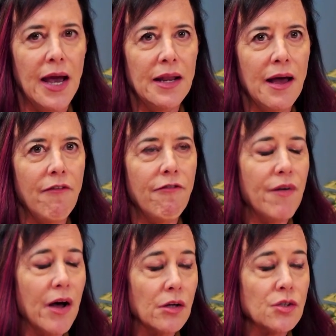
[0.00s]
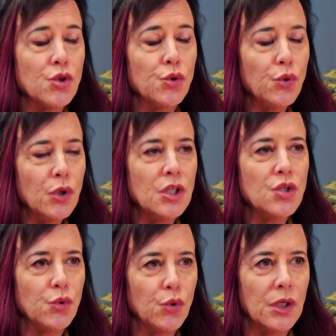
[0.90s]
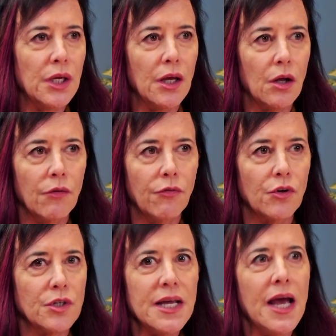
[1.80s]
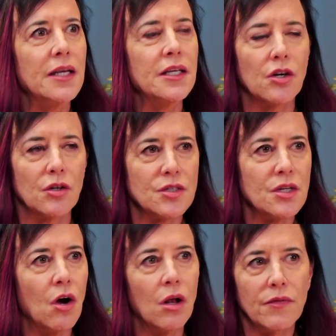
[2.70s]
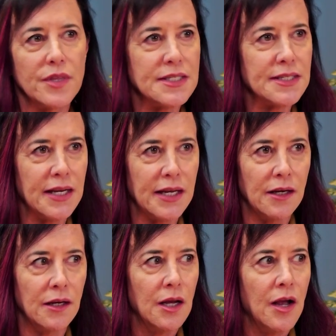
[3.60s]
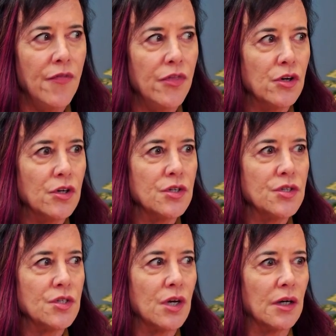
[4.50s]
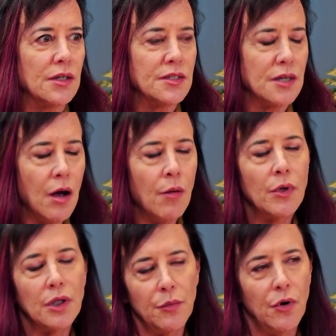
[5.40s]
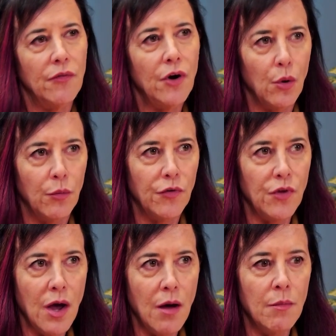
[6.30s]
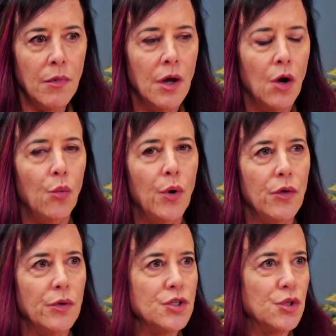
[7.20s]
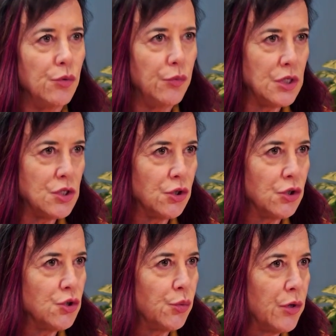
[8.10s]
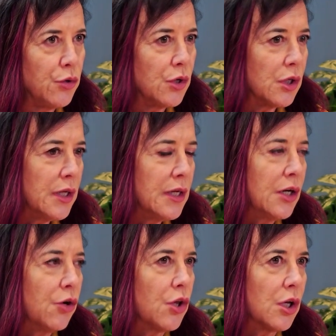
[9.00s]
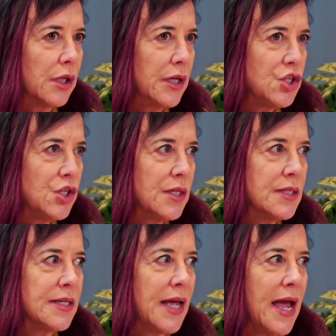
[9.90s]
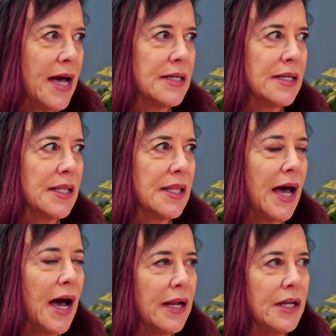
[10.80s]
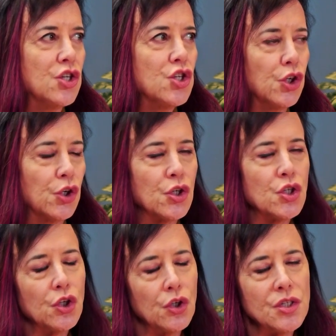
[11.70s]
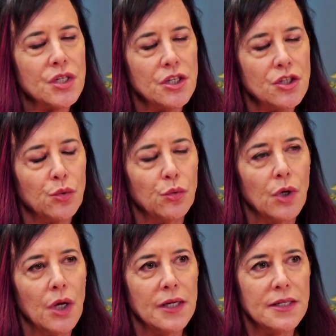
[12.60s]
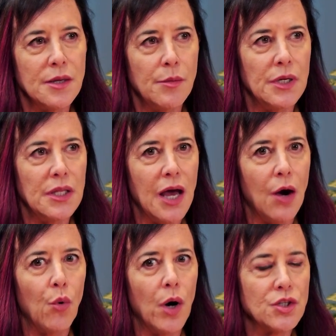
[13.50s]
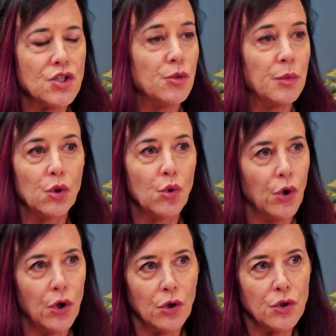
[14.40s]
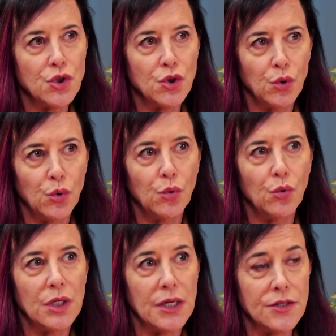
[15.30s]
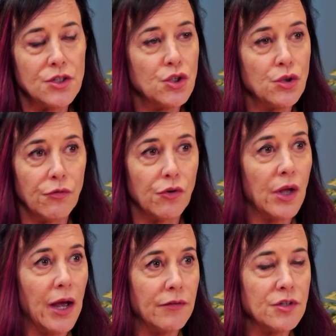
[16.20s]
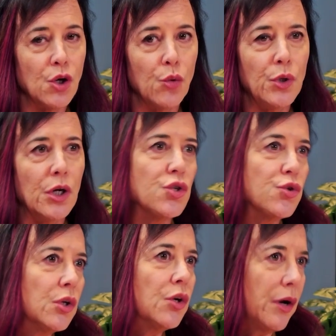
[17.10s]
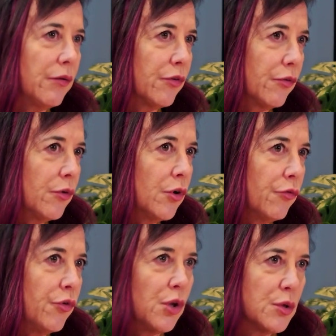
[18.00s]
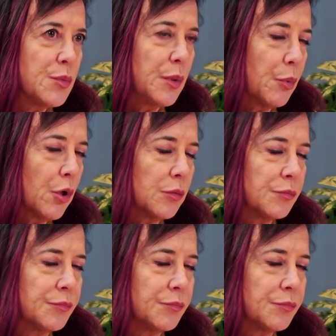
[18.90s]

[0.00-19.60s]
and have felt truly, truly ill for 10 years. And all of the sudden, there's some glimmer of hope for them, whether it's through research or whether the clinic or the clinicians. And that in turn turns into somebody that wants to be loyal to the Institute for Life. So we are truly grateful for those people.